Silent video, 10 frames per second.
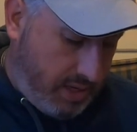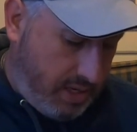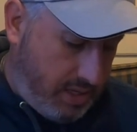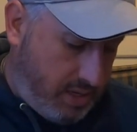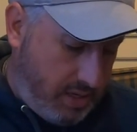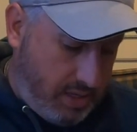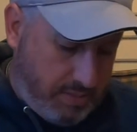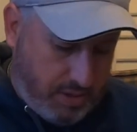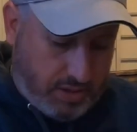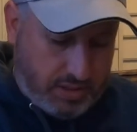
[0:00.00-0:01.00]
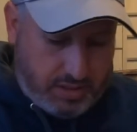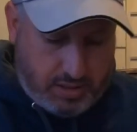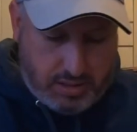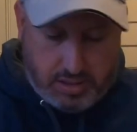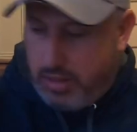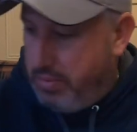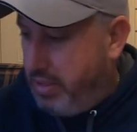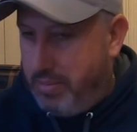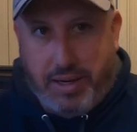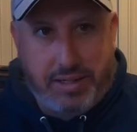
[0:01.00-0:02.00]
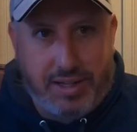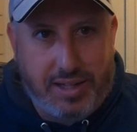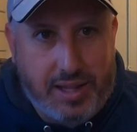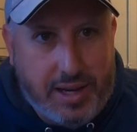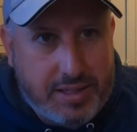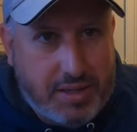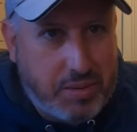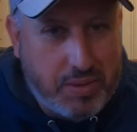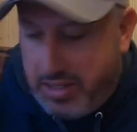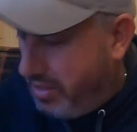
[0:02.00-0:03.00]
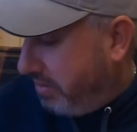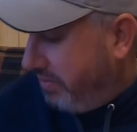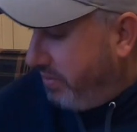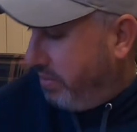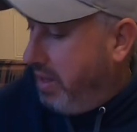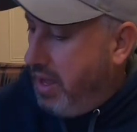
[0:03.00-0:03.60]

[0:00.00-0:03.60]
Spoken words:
in the box. So I'll put that back together later so I don't waste time on film.